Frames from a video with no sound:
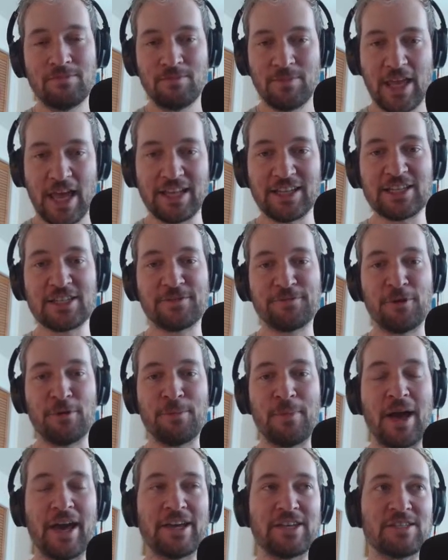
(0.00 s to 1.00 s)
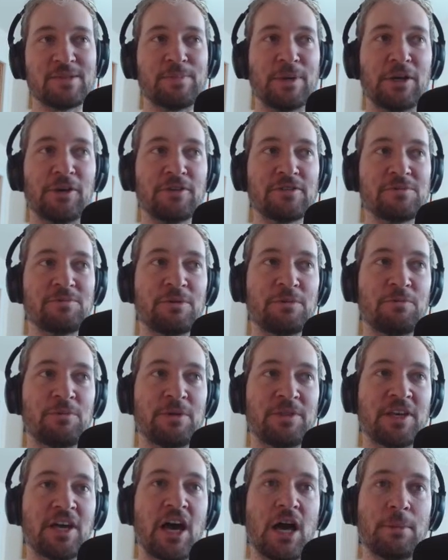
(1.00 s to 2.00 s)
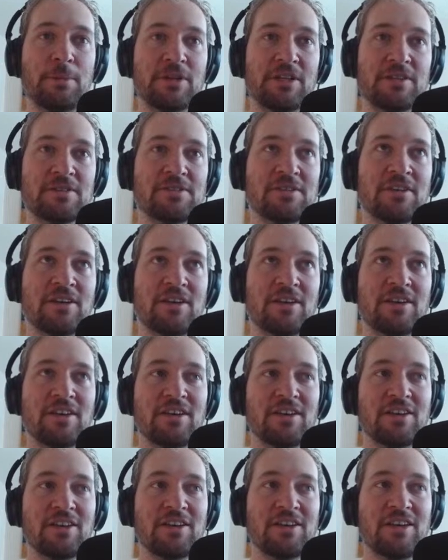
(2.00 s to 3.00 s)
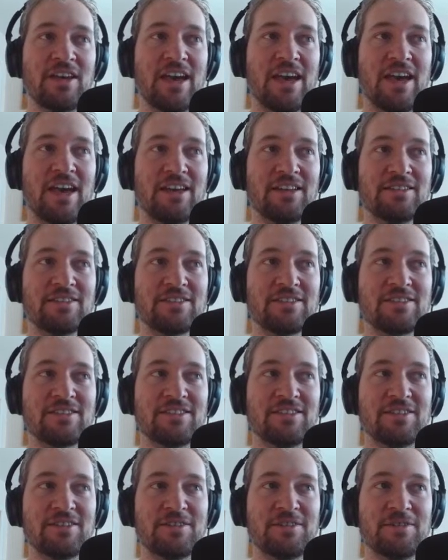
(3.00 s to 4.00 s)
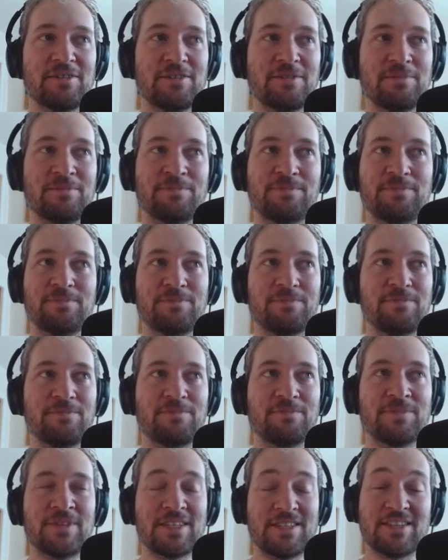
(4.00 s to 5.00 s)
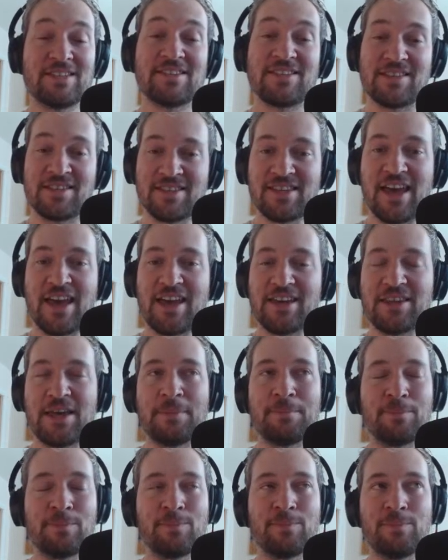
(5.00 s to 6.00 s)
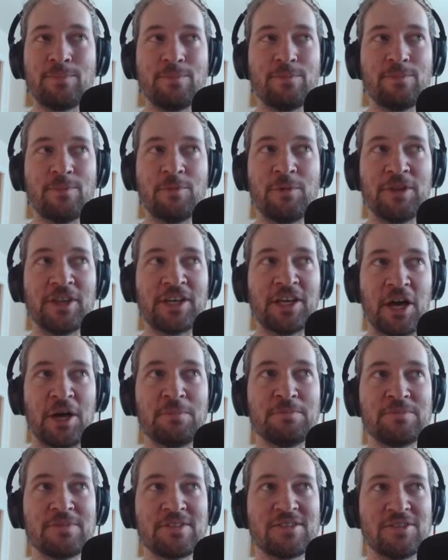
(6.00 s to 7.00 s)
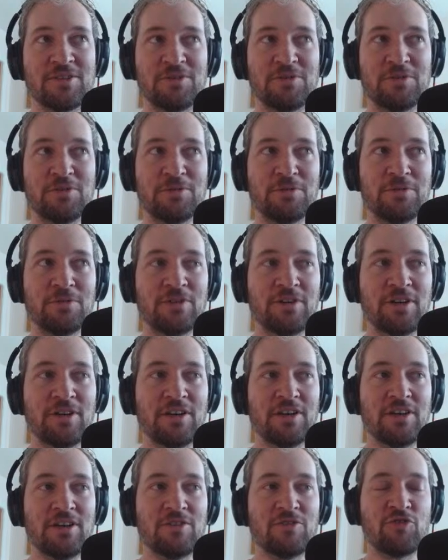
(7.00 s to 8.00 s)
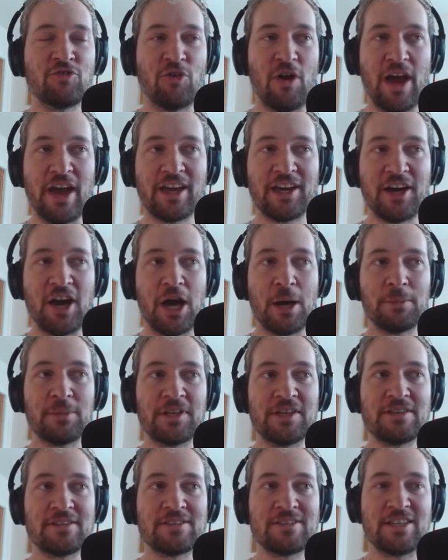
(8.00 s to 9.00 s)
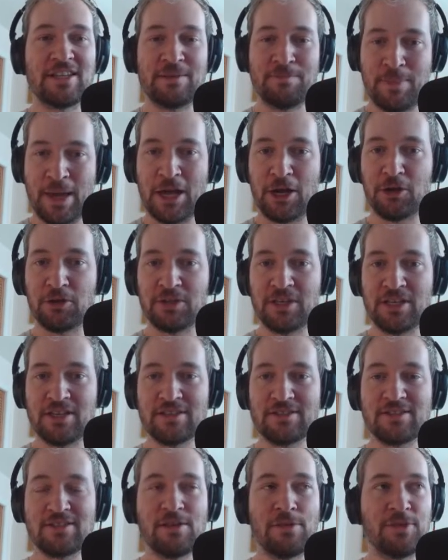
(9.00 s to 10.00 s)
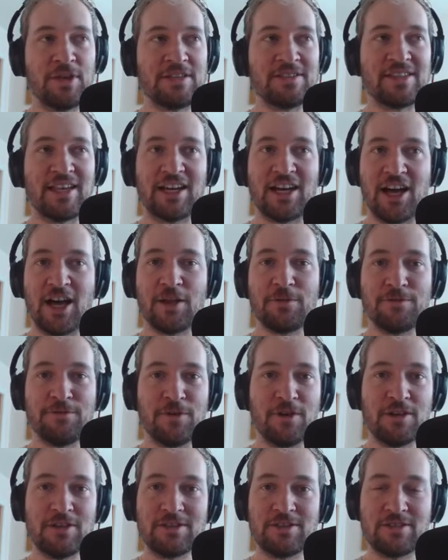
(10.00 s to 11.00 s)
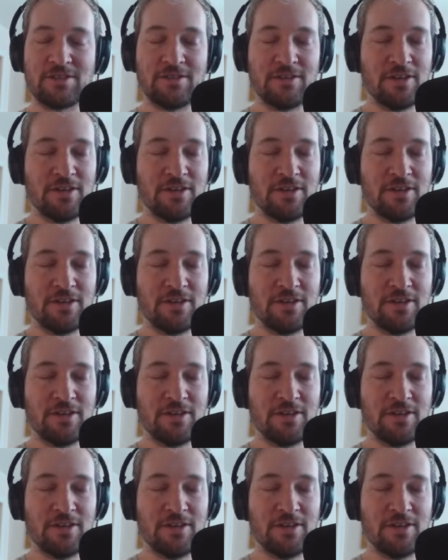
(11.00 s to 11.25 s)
at least from my experience with comedies. And this is to say that when it comes to dry comedies and parodies, things like Hot Fuzz,